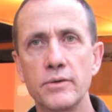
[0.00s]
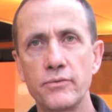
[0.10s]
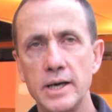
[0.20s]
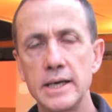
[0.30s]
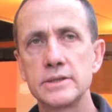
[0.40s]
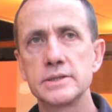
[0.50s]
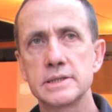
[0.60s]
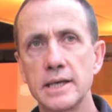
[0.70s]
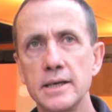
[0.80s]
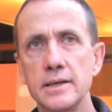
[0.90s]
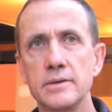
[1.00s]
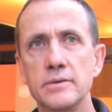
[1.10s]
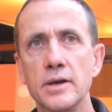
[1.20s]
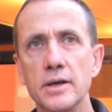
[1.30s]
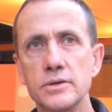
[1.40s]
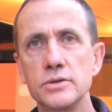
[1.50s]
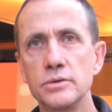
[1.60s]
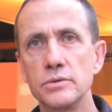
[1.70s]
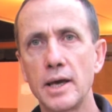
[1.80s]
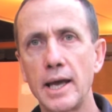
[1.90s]
if I had to say,
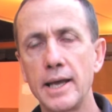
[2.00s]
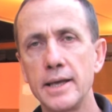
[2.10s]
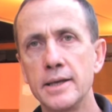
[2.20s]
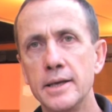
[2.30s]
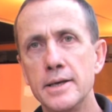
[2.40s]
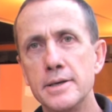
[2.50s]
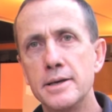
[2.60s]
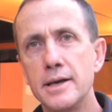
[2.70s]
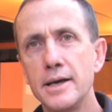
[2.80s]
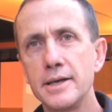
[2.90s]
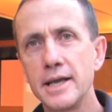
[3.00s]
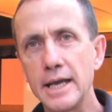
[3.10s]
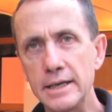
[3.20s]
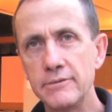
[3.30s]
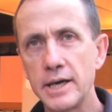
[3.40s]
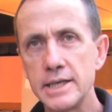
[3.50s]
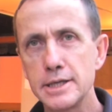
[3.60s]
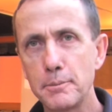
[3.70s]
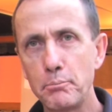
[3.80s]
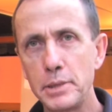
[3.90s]
do an
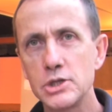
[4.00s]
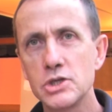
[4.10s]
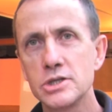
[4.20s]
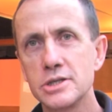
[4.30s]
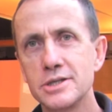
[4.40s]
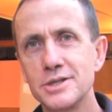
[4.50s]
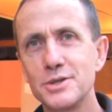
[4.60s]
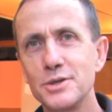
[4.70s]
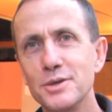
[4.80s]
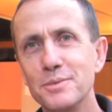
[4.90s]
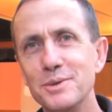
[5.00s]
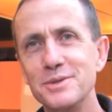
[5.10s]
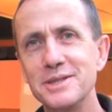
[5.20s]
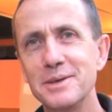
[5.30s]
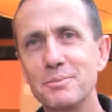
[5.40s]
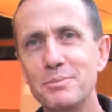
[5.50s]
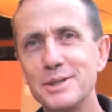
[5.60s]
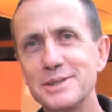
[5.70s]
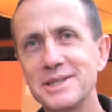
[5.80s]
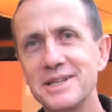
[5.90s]
elevator pitch to a museum
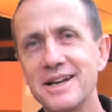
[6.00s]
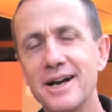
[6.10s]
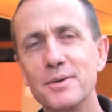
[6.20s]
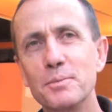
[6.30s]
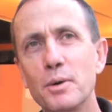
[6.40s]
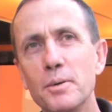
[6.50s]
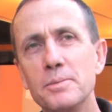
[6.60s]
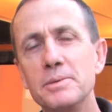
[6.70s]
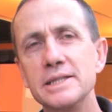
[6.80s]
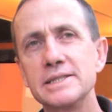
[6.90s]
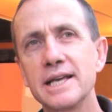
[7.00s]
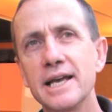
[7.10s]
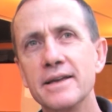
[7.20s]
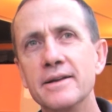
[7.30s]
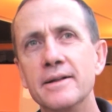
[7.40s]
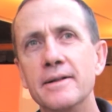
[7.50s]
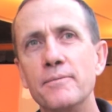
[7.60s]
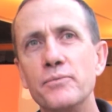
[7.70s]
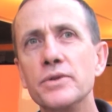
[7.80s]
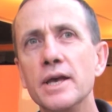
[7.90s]
person, I would probably say
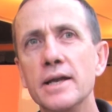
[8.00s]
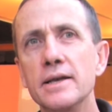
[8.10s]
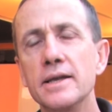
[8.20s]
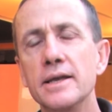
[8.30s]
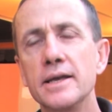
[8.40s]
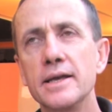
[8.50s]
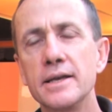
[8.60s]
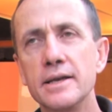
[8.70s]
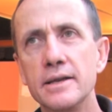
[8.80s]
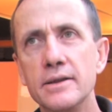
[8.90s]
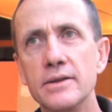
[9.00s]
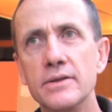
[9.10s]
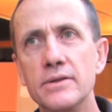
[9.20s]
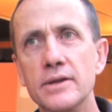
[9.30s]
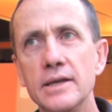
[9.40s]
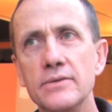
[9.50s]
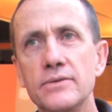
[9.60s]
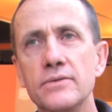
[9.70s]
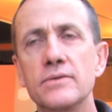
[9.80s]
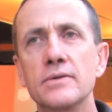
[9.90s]
that
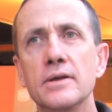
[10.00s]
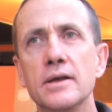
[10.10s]
there's